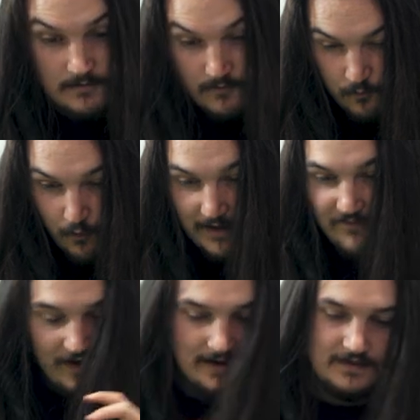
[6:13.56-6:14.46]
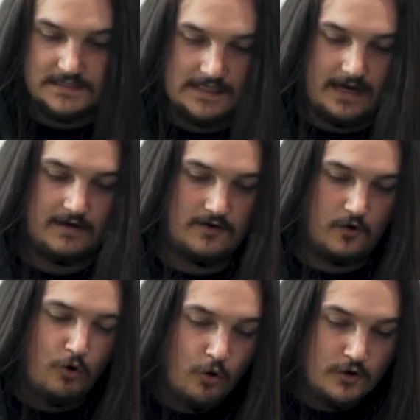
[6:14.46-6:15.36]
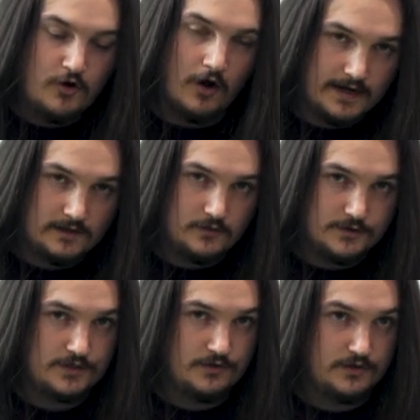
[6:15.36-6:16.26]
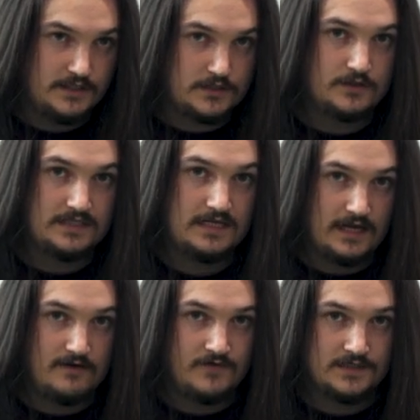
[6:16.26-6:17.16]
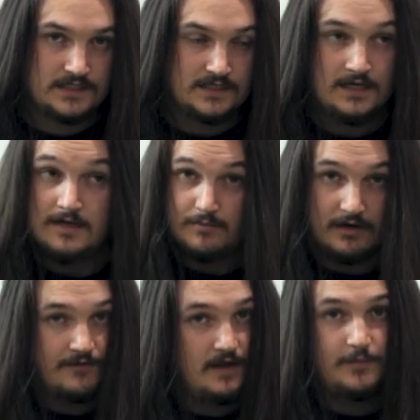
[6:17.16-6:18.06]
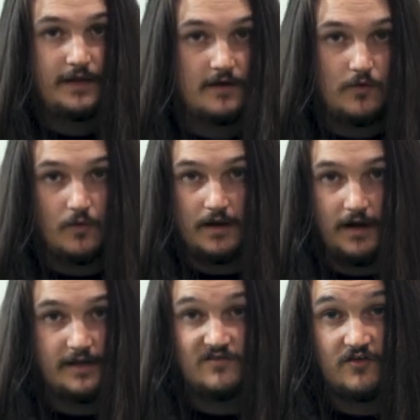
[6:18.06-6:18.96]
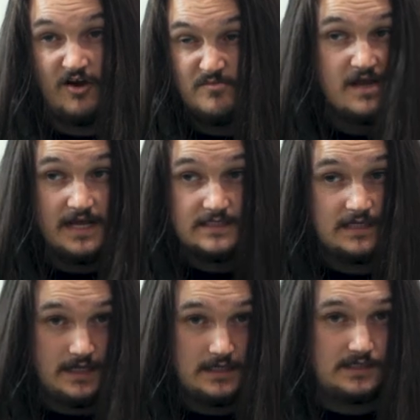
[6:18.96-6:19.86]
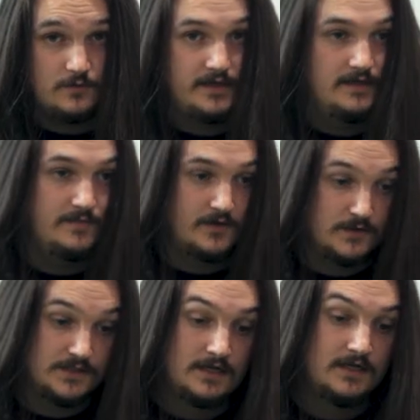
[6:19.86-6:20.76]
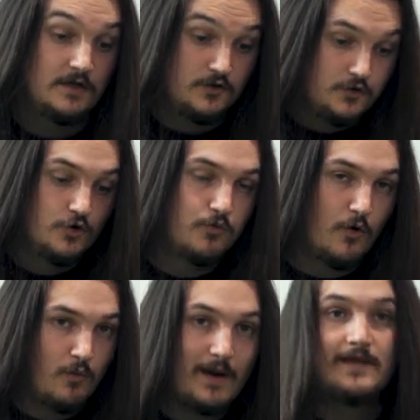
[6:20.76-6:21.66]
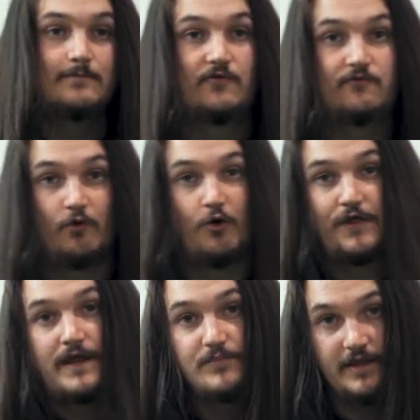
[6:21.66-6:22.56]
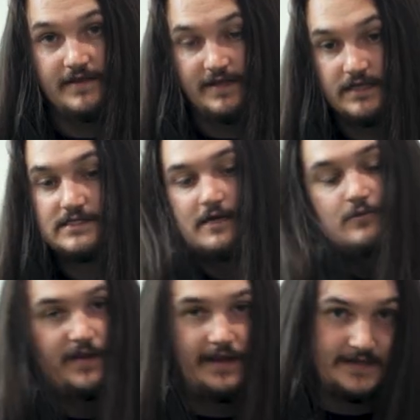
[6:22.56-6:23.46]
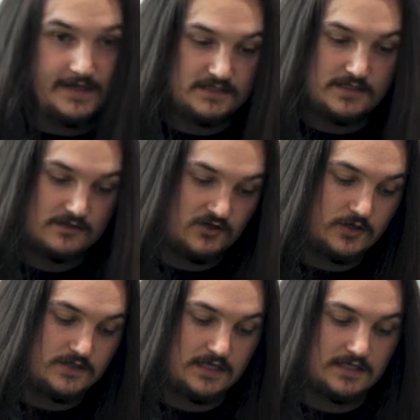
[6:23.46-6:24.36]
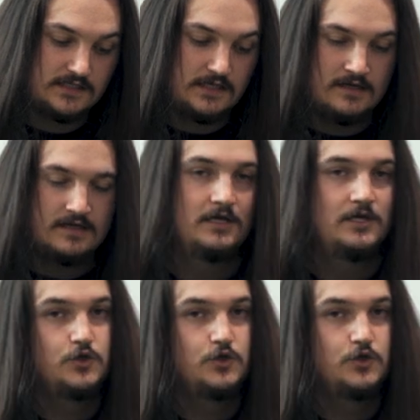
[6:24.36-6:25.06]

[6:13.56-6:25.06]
One deck this deck could kind of lose to is OTK Vis, but if they're playing Gorgonian Tome, it's an easy win, because you will wait before they play theirs. They'll play theirs as soon as they see it.